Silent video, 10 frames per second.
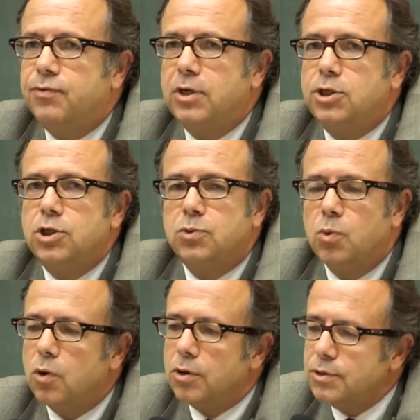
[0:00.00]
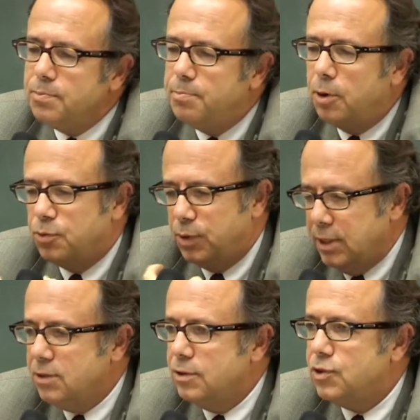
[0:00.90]
of religious wars, both
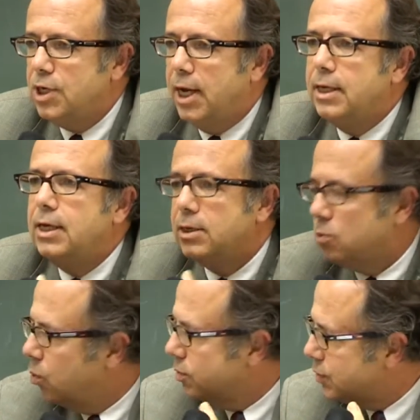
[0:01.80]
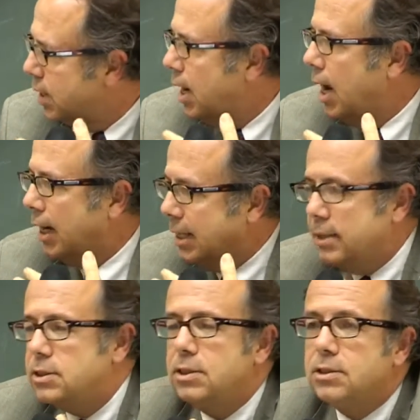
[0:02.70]
within Christianity and wars
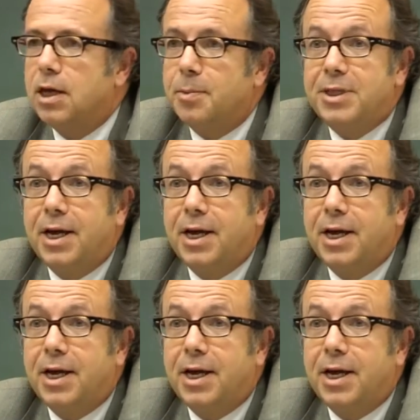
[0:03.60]
against Islam.